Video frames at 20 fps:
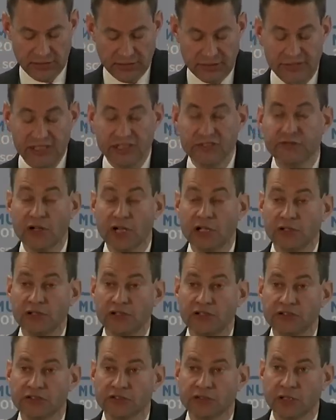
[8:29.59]
These
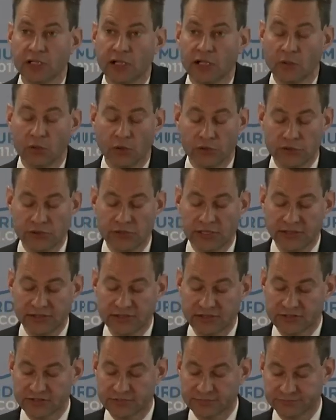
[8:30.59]
values are what unite
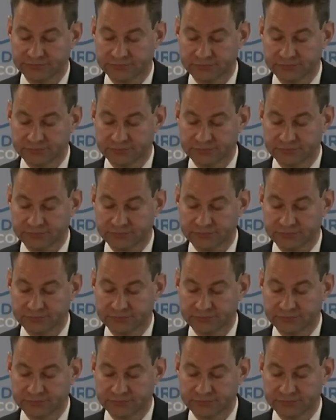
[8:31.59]
us,